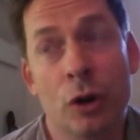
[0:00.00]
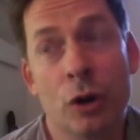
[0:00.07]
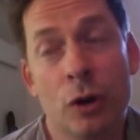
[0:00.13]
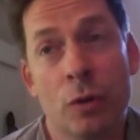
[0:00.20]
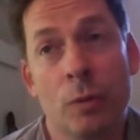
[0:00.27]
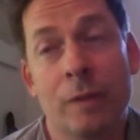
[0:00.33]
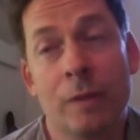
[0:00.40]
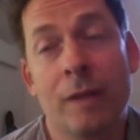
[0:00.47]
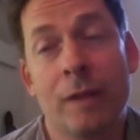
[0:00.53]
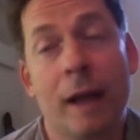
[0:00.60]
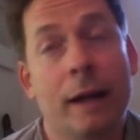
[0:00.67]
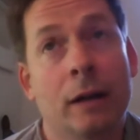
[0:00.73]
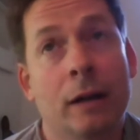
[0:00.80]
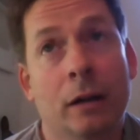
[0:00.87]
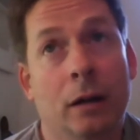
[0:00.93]
we've
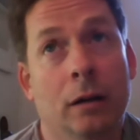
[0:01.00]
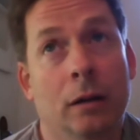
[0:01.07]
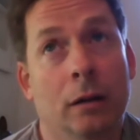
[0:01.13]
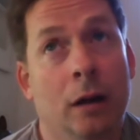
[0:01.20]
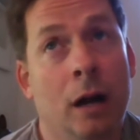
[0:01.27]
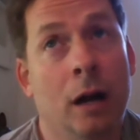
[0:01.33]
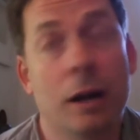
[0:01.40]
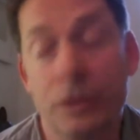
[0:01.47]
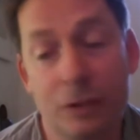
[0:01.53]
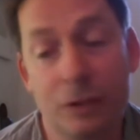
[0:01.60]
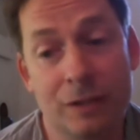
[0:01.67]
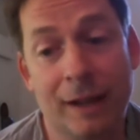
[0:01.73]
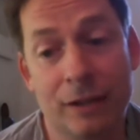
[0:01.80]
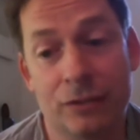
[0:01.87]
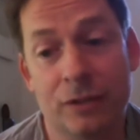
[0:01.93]
had hundreds
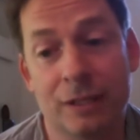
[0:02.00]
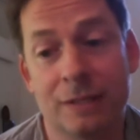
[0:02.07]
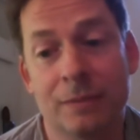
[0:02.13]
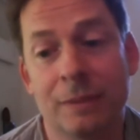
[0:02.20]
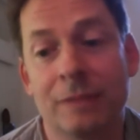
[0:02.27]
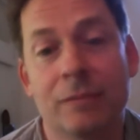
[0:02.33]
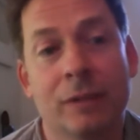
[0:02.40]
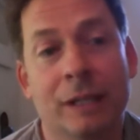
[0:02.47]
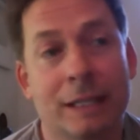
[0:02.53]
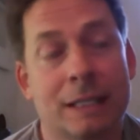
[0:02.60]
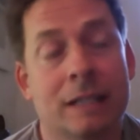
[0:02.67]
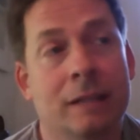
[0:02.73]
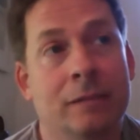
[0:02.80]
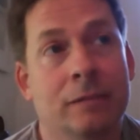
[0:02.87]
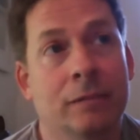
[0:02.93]
of entries. We really
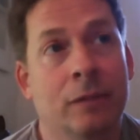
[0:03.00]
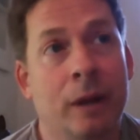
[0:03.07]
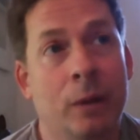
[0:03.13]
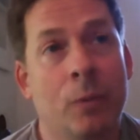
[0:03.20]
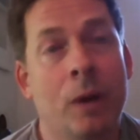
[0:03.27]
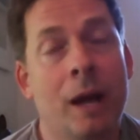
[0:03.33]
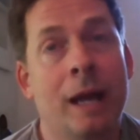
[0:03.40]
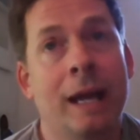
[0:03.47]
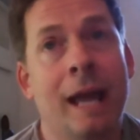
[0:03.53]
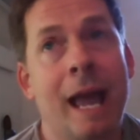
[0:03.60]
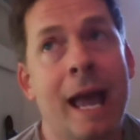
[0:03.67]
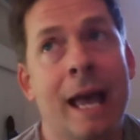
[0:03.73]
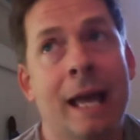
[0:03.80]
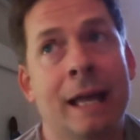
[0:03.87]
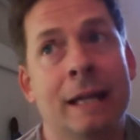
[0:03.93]
did right away.
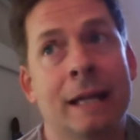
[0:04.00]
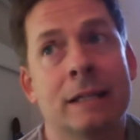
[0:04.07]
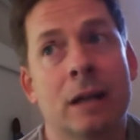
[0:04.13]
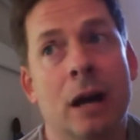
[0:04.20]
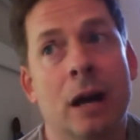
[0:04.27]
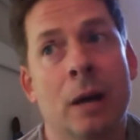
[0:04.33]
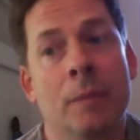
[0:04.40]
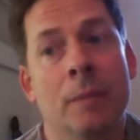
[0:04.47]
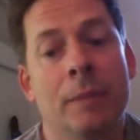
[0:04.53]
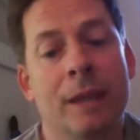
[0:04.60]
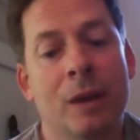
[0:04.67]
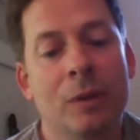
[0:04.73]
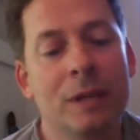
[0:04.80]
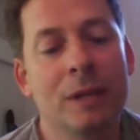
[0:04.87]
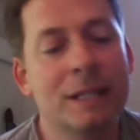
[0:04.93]
And the
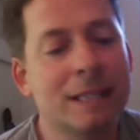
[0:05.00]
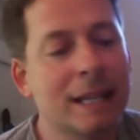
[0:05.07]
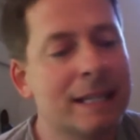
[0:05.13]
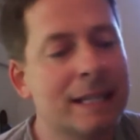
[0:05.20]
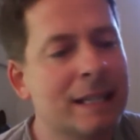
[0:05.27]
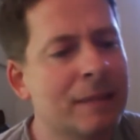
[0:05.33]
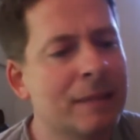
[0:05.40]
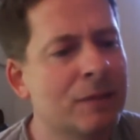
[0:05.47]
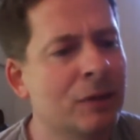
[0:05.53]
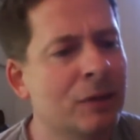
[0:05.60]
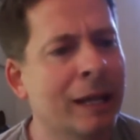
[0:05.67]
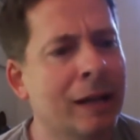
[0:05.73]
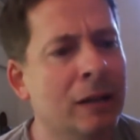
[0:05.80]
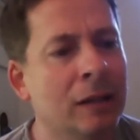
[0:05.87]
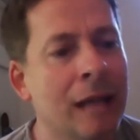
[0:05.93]
only states left are
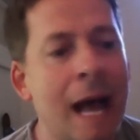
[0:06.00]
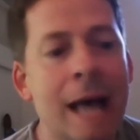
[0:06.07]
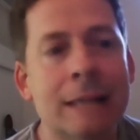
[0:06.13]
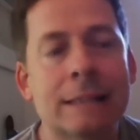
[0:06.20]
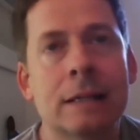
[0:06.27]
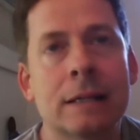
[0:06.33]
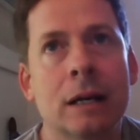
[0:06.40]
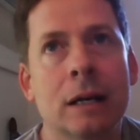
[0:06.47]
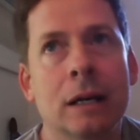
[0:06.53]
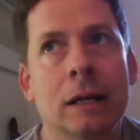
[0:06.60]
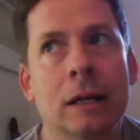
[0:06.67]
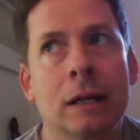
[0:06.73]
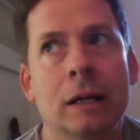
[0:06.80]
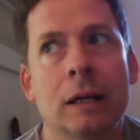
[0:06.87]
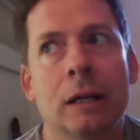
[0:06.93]
like
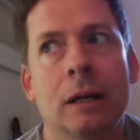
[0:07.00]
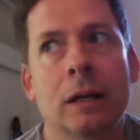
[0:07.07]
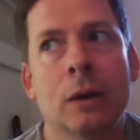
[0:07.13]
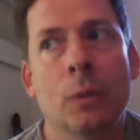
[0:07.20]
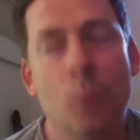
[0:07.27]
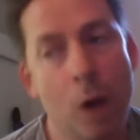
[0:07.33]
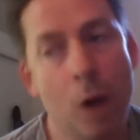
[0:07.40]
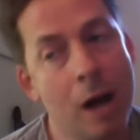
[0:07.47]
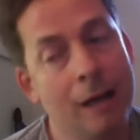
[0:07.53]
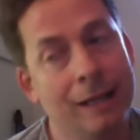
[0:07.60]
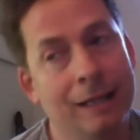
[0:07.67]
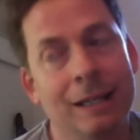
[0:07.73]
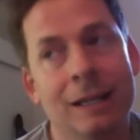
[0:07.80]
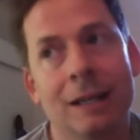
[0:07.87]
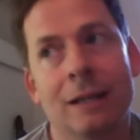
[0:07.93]
Alaska,
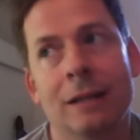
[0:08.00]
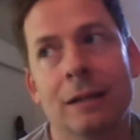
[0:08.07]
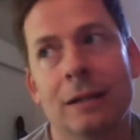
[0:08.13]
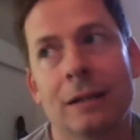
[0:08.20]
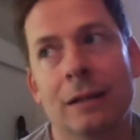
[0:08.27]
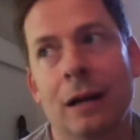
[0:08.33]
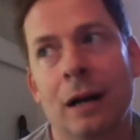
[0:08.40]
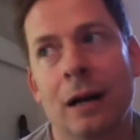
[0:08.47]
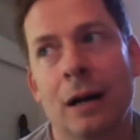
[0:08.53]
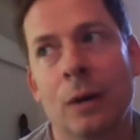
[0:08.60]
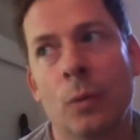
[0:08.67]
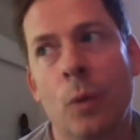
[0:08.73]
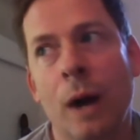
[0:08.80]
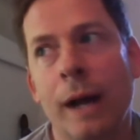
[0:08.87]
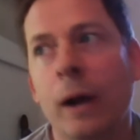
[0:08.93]
Hawaii,
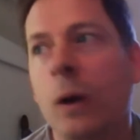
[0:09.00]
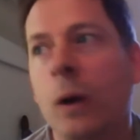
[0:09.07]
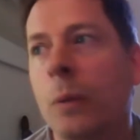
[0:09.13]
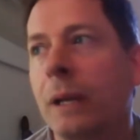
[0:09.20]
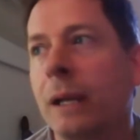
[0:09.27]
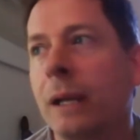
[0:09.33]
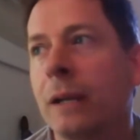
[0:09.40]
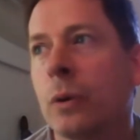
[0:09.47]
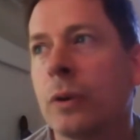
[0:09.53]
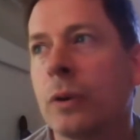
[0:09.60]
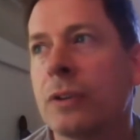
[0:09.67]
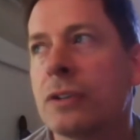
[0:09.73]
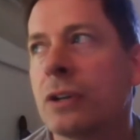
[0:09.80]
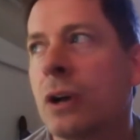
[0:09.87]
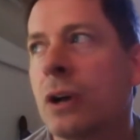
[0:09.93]
Wyoming, North
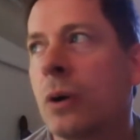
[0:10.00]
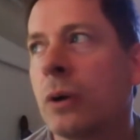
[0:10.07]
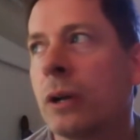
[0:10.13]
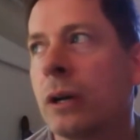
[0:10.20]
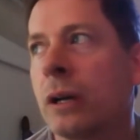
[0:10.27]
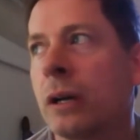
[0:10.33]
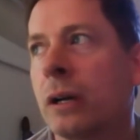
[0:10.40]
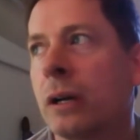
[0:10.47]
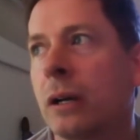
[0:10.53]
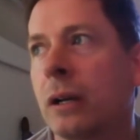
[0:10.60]
Dakota,